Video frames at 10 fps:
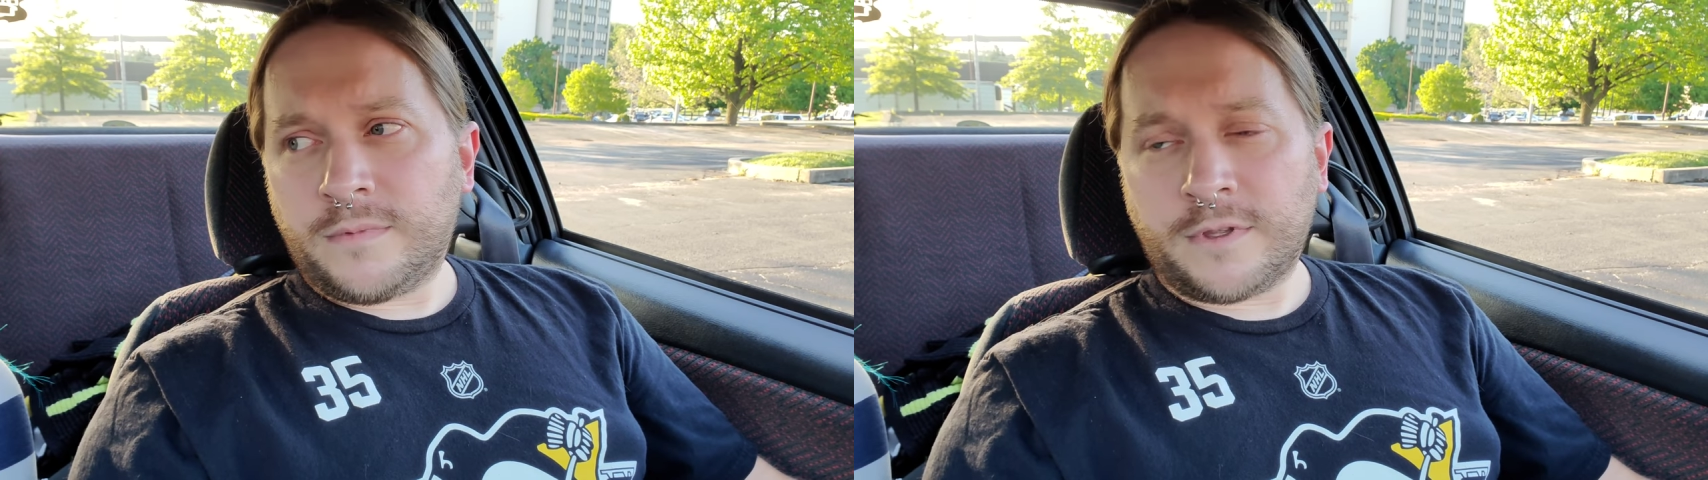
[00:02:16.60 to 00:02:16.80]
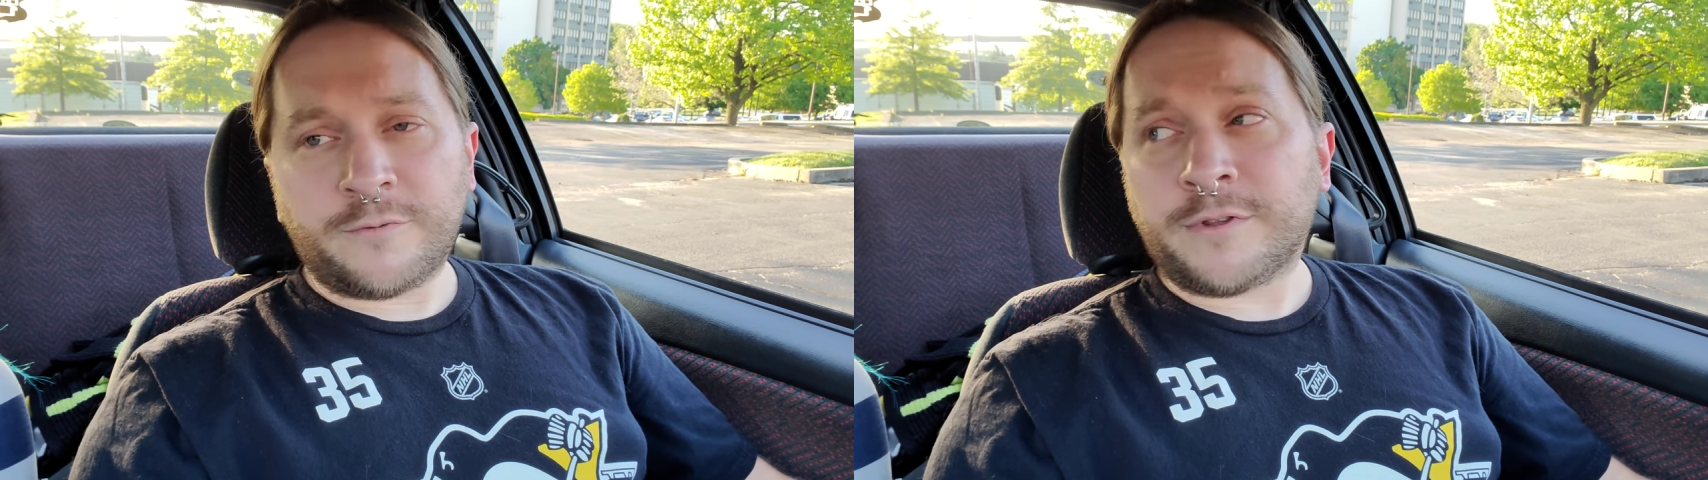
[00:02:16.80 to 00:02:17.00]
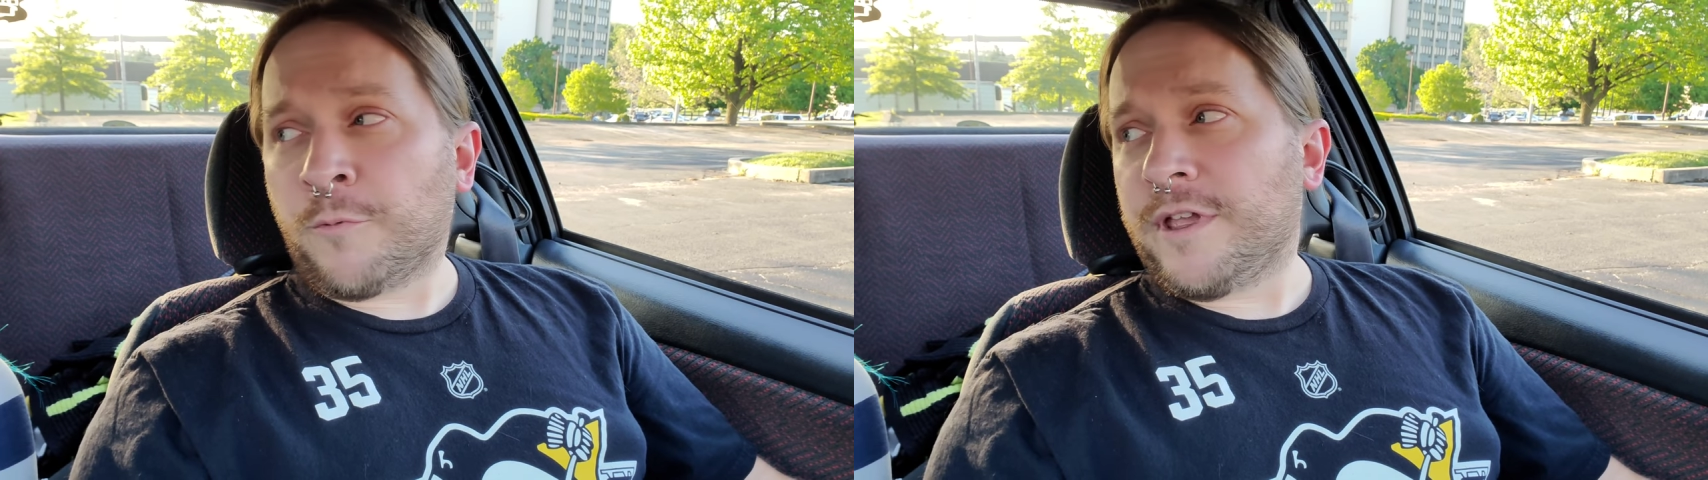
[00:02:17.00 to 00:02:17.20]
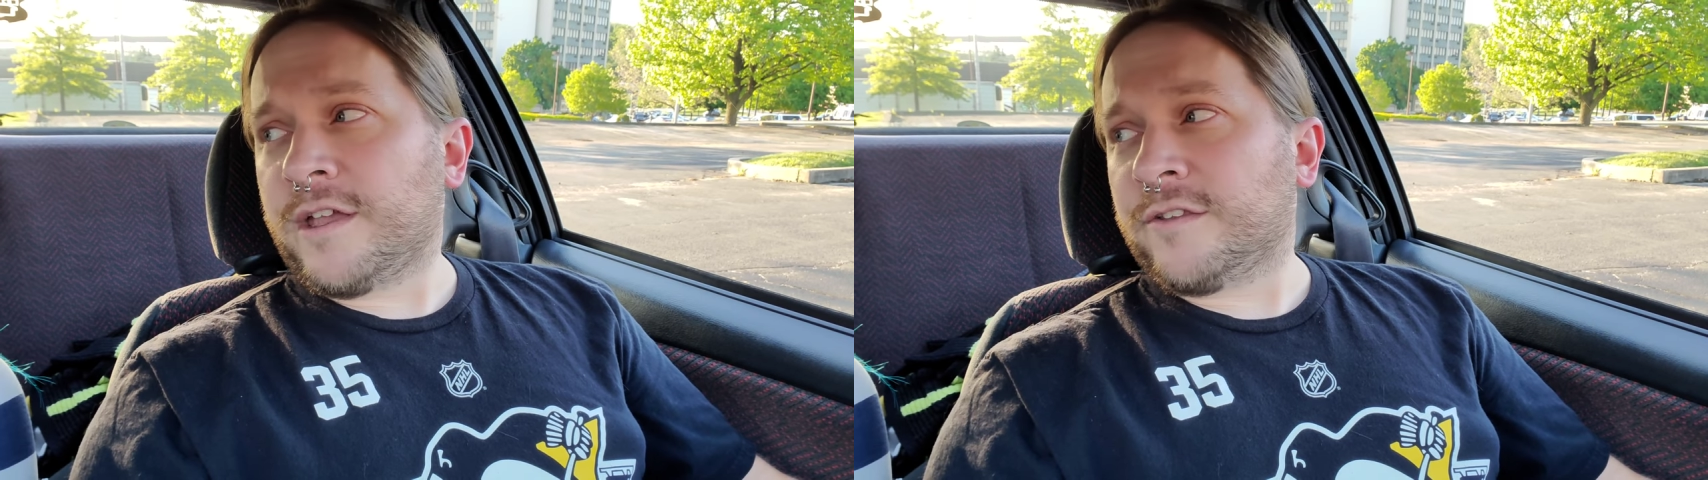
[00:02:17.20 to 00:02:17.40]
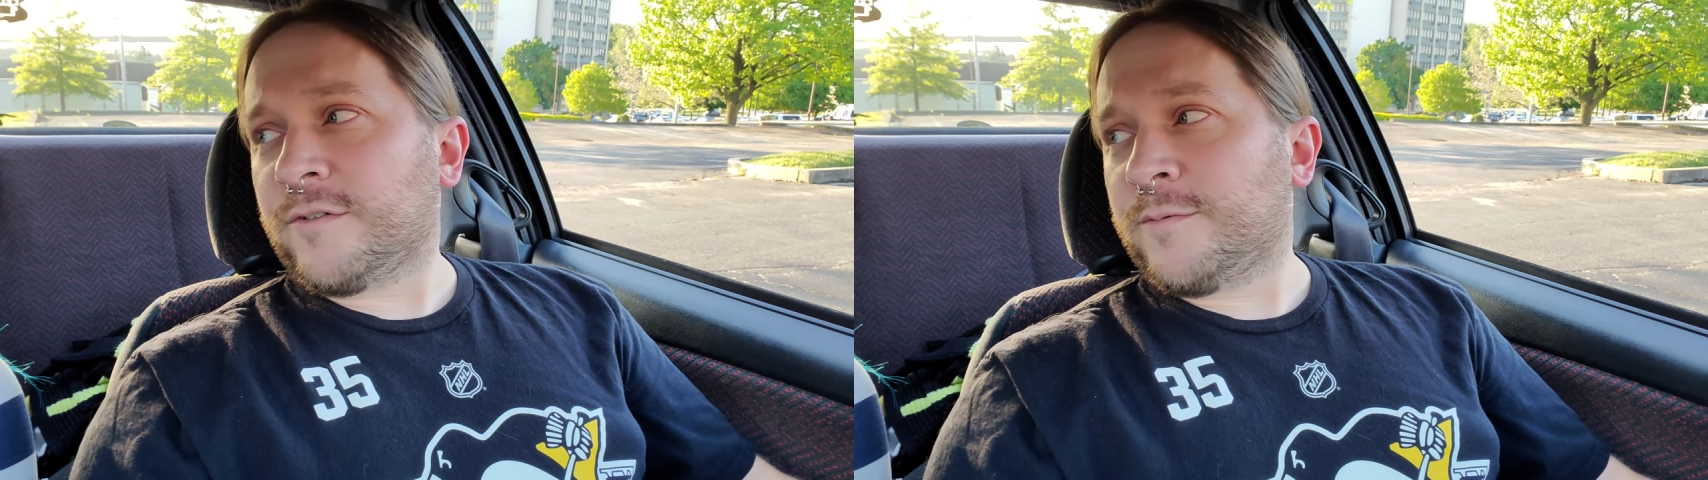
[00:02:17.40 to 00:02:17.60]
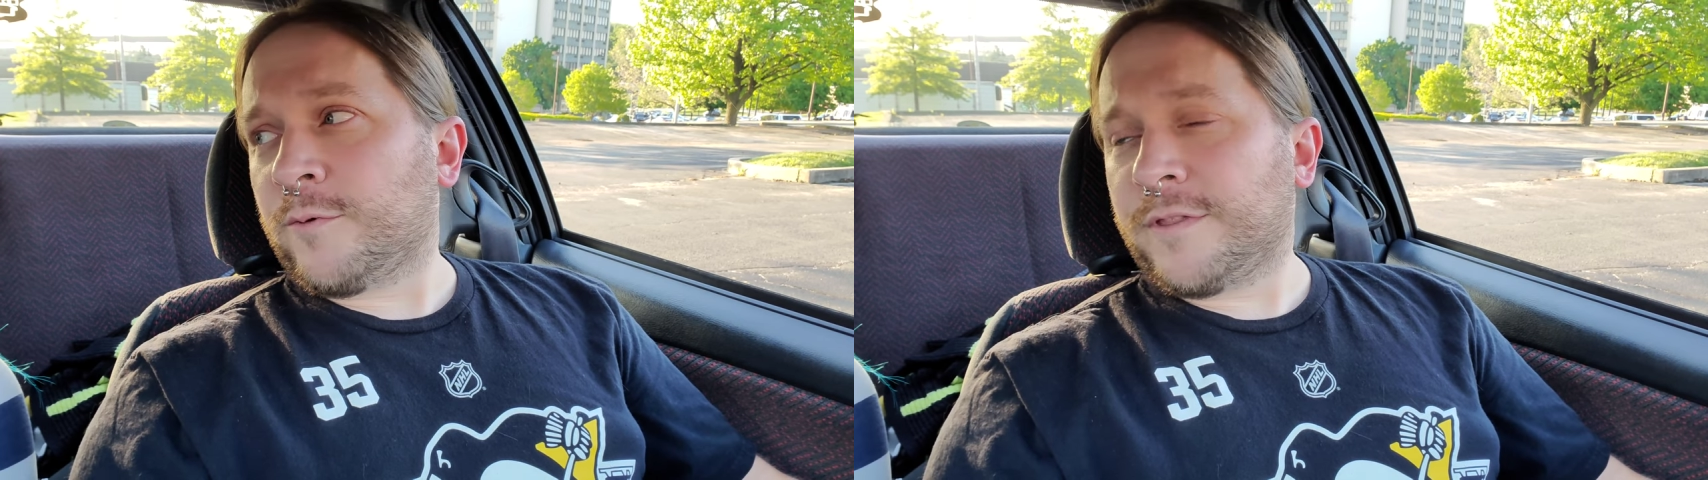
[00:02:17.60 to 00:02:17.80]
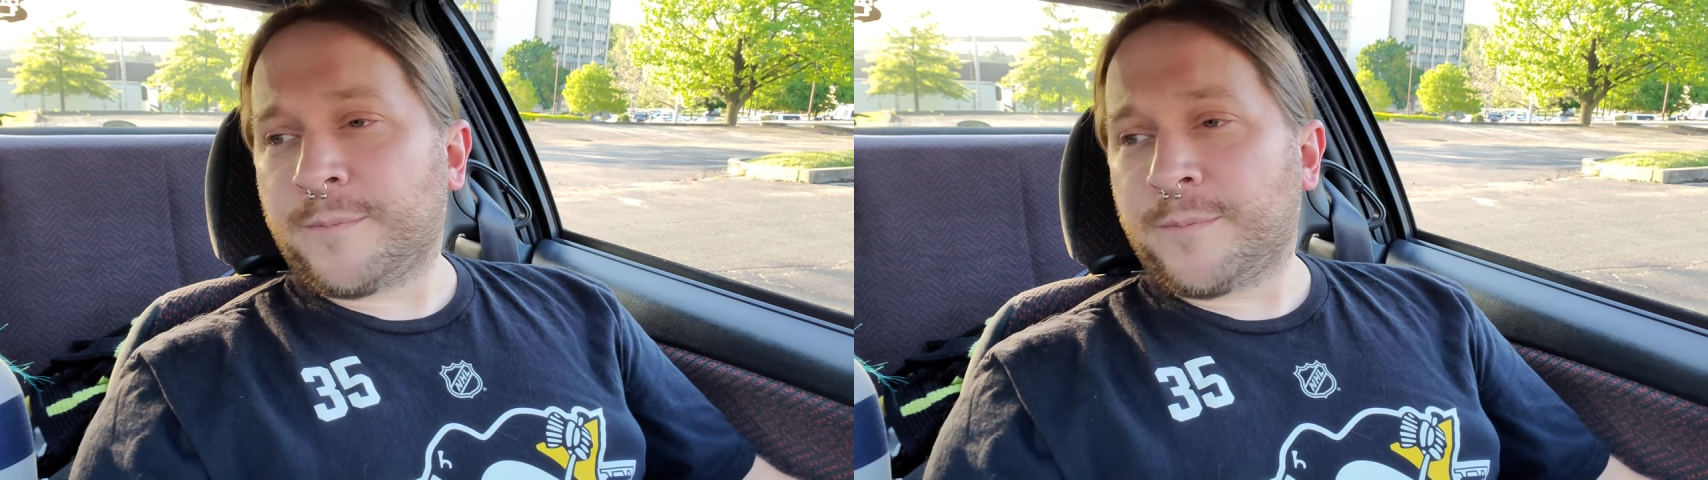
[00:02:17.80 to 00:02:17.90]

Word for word: That's what the weekends are for, though.